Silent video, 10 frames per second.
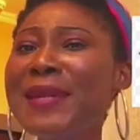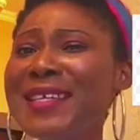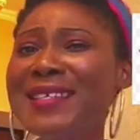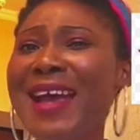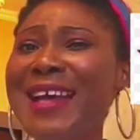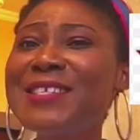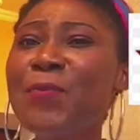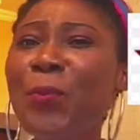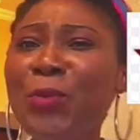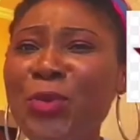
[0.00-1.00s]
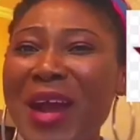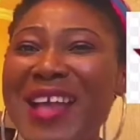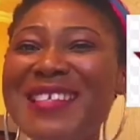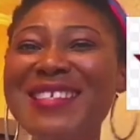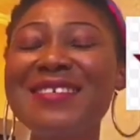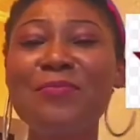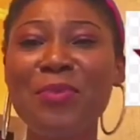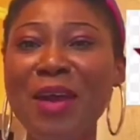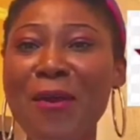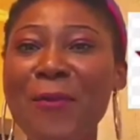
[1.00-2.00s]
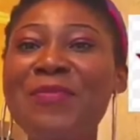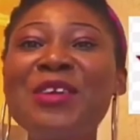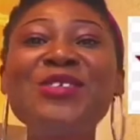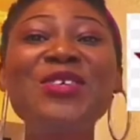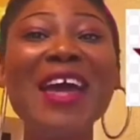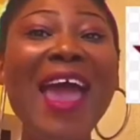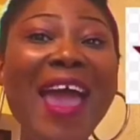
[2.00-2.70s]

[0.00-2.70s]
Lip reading: Please guys, press the bell so that